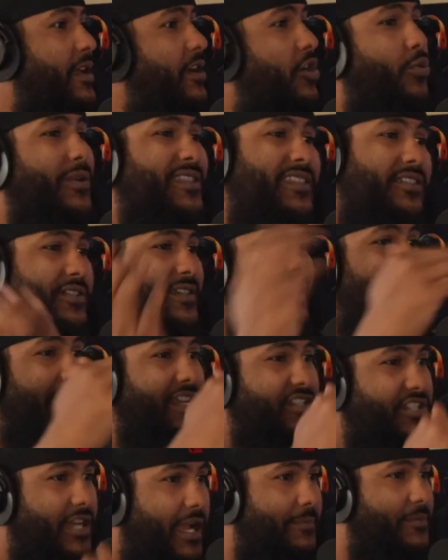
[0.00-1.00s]
quit their
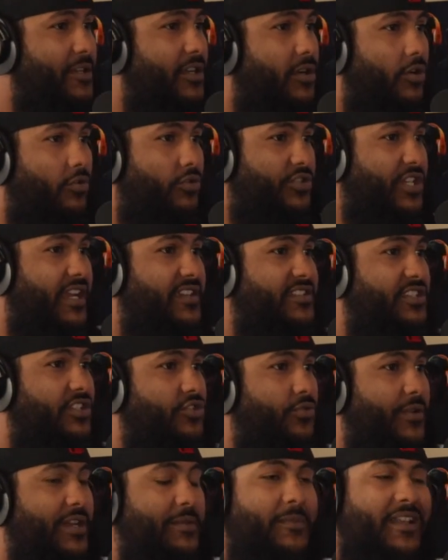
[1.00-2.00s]
day job to go chase a
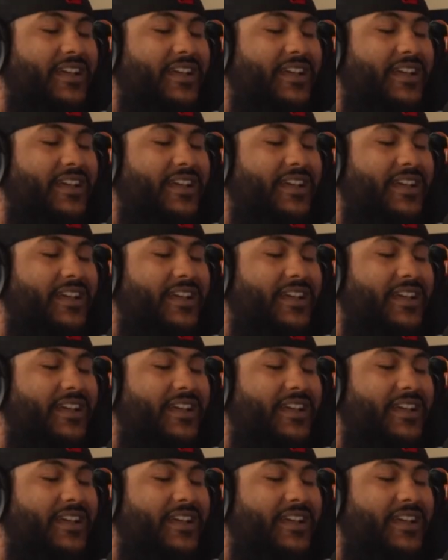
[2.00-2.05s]
dream,